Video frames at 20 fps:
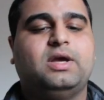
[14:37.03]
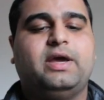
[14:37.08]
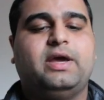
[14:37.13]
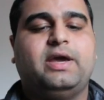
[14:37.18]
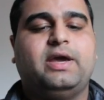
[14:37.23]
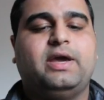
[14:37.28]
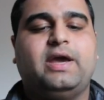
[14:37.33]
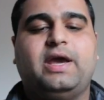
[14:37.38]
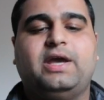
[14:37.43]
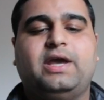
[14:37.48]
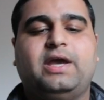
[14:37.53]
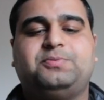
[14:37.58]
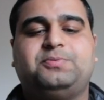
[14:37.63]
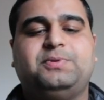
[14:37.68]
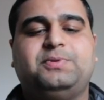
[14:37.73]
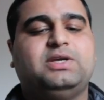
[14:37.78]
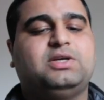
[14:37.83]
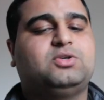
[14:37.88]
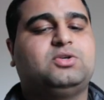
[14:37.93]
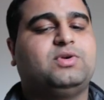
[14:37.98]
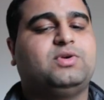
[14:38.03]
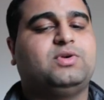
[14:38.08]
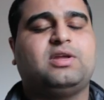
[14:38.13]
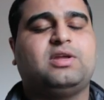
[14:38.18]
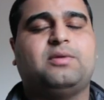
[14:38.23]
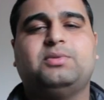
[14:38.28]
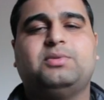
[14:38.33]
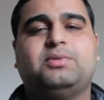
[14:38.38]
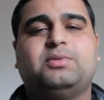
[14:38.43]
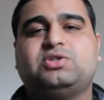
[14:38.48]
HP, crit
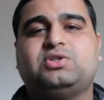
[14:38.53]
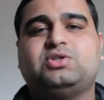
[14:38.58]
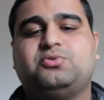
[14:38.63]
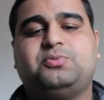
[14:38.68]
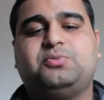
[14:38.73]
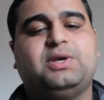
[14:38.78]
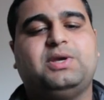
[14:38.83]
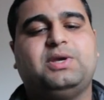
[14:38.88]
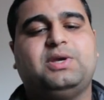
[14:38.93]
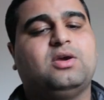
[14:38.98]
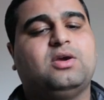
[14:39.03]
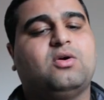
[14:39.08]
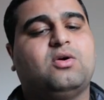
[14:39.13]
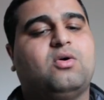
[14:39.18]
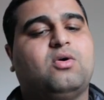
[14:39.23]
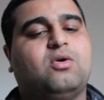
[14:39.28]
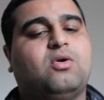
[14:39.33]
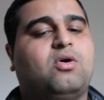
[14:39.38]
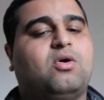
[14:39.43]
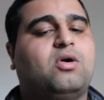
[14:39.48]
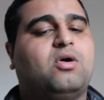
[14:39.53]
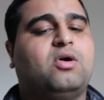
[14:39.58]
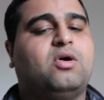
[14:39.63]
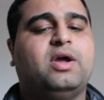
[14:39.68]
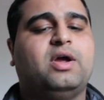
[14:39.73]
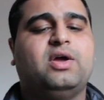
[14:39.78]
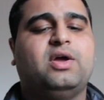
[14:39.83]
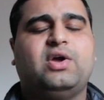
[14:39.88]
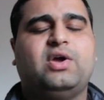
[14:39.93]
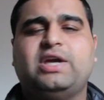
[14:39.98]
damage HP, or
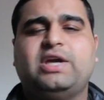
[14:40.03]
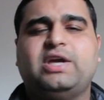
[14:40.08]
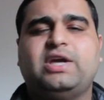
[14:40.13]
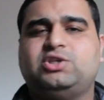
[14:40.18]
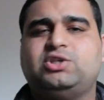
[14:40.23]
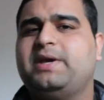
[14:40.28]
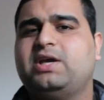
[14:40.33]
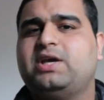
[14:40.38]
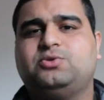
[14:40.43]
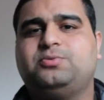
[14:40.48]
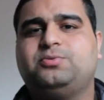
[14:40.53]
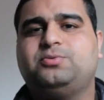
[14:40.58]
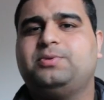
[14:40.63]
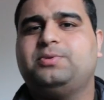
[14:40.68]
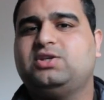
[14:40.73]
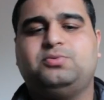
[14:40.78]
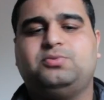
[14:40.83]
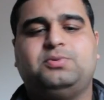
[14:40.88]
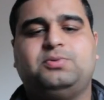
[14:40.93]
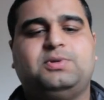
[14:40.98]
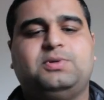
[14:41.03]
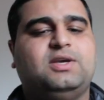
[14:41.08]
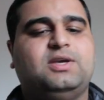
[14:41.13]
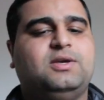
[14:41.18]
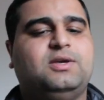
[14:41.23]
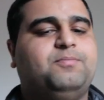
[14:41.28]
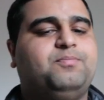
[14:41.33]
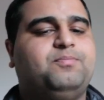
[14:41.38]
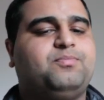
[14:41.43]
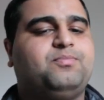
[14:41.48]
HP,
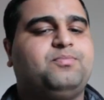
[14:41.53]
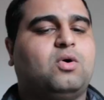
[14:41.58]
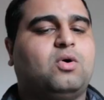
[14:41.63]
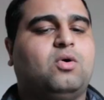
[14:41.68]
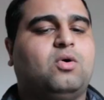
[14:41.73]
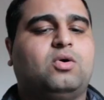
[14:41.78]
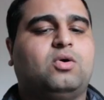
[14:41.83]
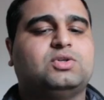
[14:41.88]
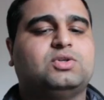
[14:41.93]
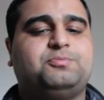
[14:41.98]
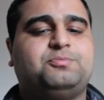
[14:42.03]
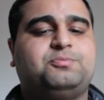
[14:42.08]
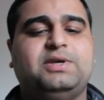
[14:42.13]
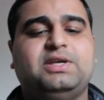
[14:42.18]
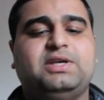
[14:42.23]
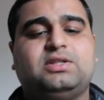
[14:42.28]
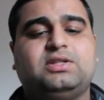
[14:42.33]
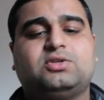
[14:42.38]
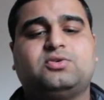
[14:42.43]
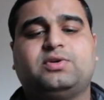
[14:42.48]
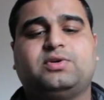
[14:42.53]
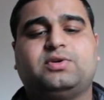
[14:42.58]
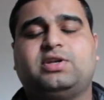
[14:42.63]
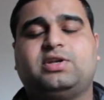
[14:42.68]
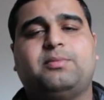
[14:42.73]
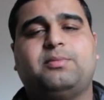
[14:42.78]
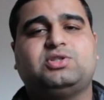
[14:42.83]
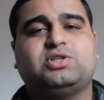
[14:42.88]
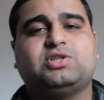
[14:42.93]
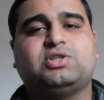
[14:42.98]
or speed, crit
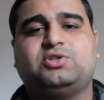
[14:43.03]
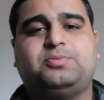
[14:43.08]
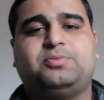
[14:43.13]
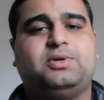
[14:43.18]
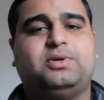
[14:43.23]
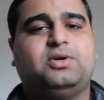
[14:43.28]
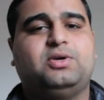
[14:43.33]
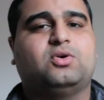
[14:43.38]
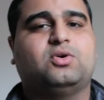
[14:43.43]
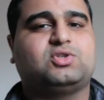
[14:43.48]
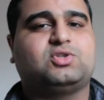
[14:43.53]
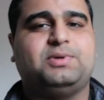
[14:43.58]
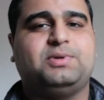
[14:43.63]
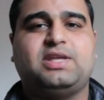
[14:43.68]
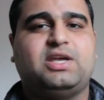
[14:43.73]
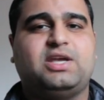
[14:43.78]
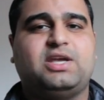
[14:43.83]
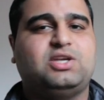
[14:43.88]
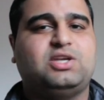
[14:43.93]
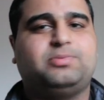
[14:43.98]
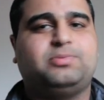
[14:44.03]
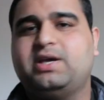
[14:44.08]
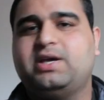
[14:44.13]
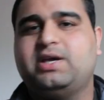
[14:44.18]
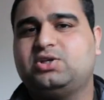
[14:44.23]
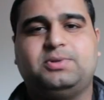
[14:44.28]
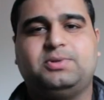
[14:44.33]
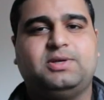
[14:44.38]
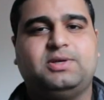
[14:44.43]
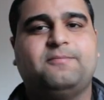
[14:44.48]
damage HP, or speed
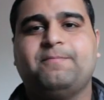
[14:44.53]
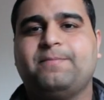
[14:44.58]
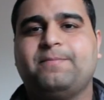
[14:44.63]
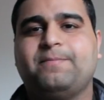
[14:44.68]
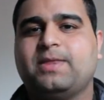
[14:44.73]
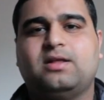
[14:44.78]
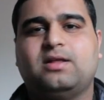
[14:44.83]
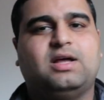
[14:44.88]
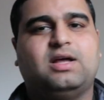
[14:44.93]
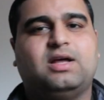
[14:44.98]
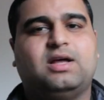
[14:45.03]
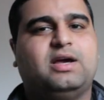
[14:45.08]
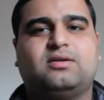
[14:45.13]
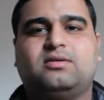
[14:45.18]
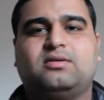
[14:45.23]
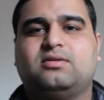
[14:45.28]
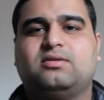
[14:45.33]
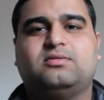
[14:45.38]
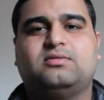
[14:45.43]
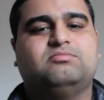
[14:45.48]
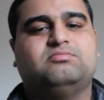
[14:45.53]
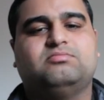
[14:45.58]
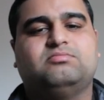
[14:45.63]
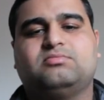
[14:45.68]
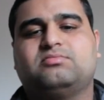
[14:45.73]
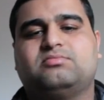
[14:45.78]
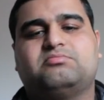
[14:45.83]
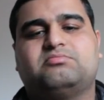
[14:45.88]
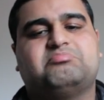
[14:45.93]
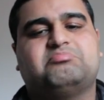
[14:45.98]
HP. Like,
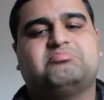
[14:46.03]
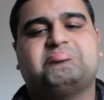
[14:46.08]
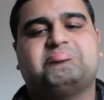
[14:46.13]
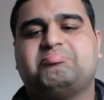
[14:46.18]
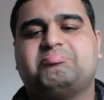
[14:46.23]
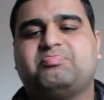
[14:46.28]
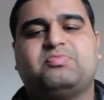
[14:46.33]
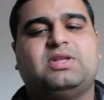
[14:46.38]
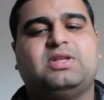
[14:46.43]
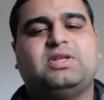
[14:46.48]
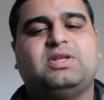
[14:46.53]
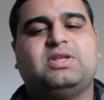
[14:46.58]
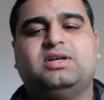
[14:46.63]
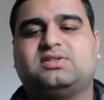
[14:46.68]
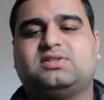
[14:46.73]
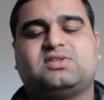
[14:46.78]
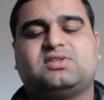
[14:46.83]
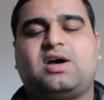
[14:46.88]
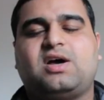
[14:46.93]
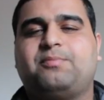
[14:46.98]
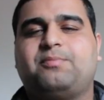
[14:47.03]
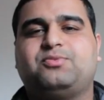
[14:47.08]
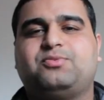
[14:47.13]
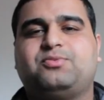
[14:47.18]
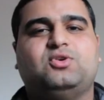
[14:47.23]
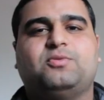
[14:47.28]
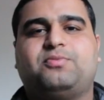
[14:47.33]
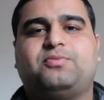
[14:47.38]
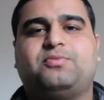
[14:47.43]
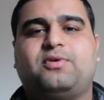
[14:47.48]
it's up to
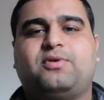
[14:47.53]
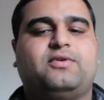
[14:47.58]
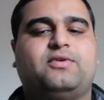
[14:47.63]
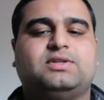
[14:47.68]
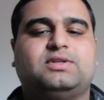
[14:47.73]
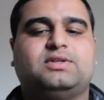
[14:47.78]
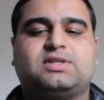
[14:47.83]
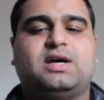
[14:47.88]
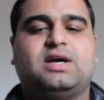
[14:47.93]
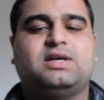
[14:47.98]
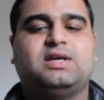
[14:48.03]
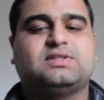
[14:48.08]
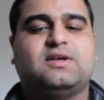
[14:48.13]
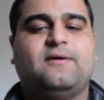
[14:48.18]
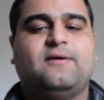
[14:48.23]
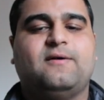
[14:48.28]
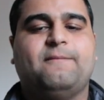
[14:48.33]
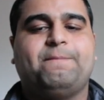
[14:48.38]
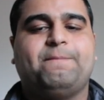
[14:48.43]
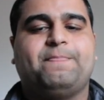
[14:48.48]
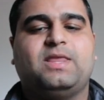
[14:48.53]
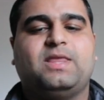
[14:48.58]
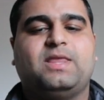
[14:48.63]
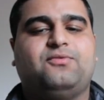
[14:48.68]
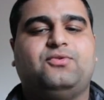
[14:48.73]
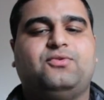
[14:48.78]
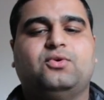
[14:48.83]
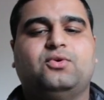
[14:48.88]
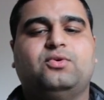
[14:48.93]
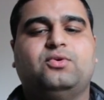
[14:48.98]
your preference, guys. If
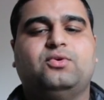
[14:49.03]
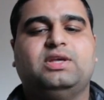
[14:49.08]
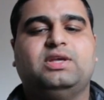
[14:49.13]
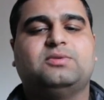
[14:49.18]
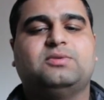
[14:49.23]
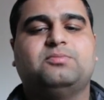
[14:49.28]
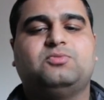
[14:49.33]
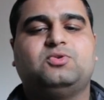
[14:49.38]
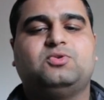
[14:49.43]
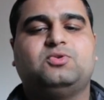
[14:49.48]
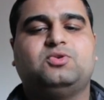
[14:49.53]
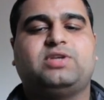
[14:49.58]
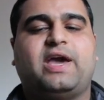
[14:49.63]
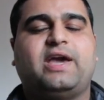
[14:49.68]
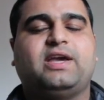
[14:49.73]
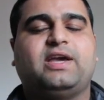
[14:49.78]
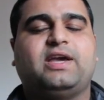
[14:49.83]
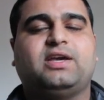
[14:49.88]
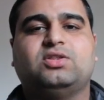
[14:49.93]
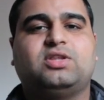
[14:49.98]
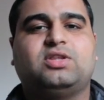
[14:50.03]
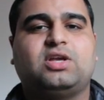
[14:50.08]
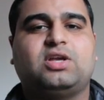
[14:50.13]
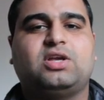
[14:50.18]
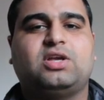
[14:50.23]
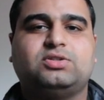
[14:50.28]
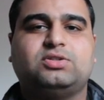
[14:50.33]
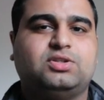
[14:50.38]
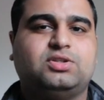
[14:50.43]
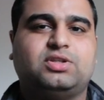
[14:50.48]
you need him to tank
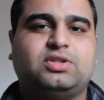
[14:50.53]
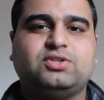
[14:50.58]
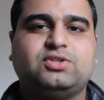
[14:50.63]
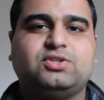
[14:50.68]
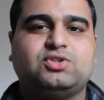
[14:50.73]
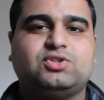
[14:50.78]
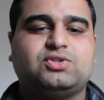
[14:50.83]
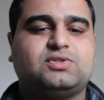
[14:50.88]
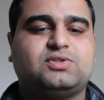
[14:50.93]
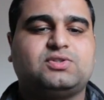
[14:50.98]
in dungeons